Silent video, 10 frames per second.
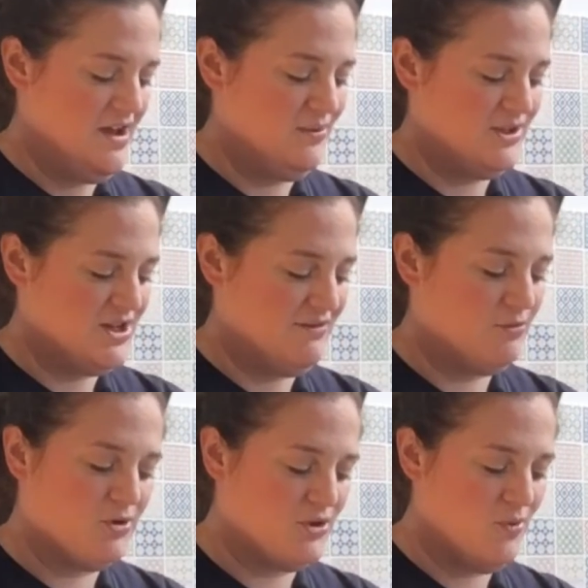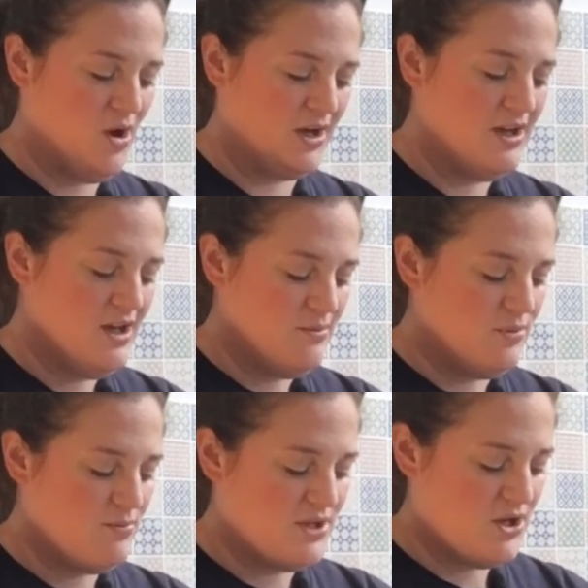whichever one you want.
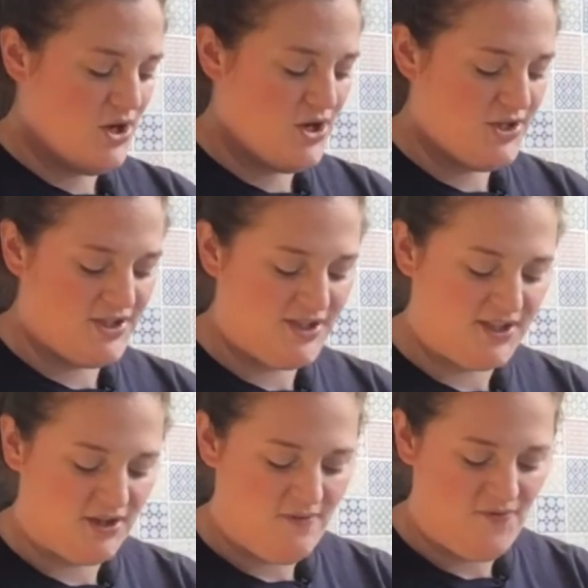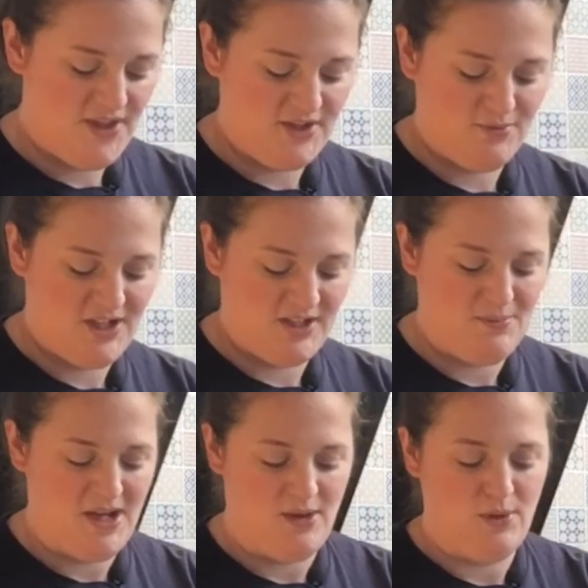But because this recipe,